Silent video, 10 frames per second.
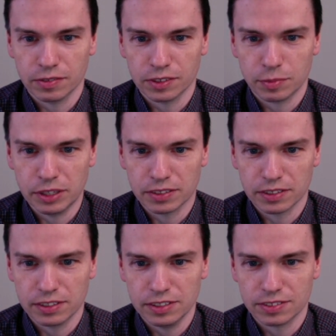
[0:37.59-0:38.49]
which means
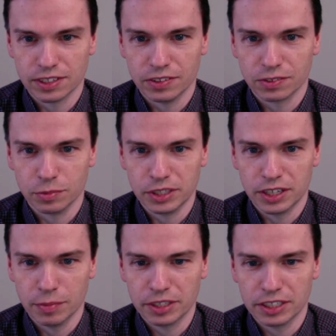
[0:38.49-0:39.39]
that these cells will be
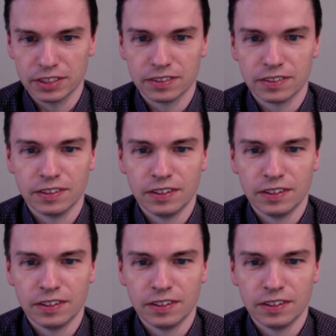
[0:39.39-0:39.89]
coming in.